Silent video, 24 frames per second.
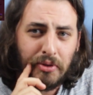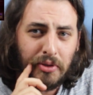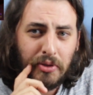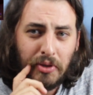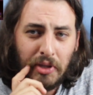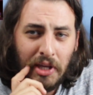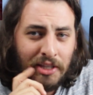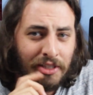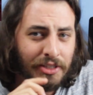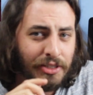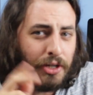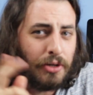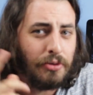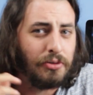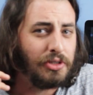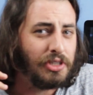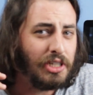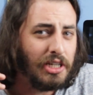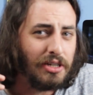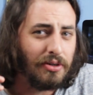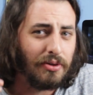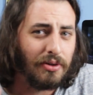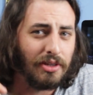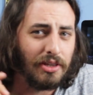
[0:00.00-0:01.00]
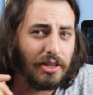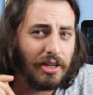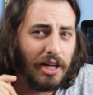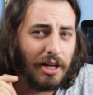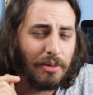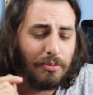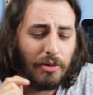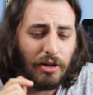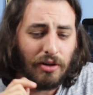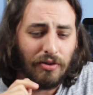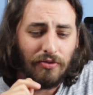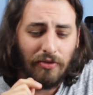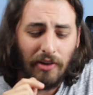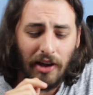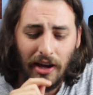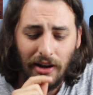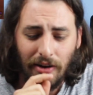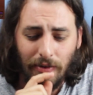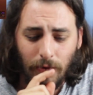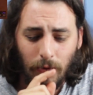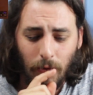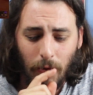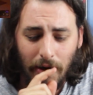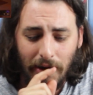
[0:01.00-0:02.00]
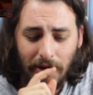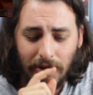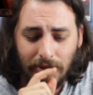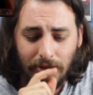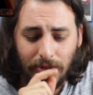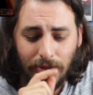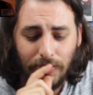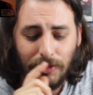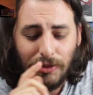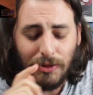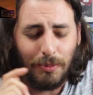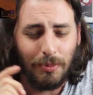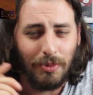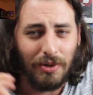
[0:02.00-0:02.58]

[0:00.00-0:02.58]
it's no secret that I'm no fan of Quake 2,